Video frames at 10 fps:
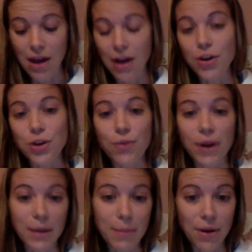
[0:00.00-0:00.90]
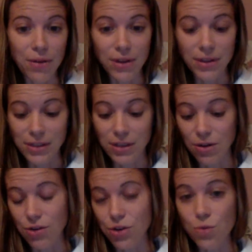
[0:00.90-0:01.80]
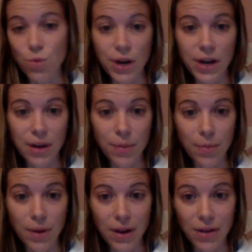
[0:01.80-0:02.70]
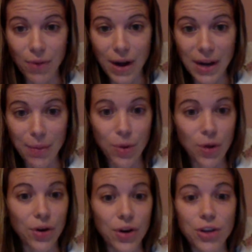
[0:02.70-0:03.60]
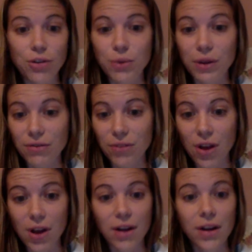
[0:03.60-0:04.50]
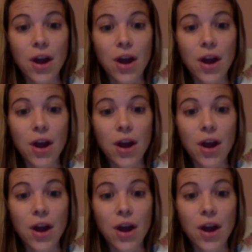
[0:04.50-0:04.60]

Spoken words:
Are you running a marathon this year? Are you writing a book? Are you doing a vlog?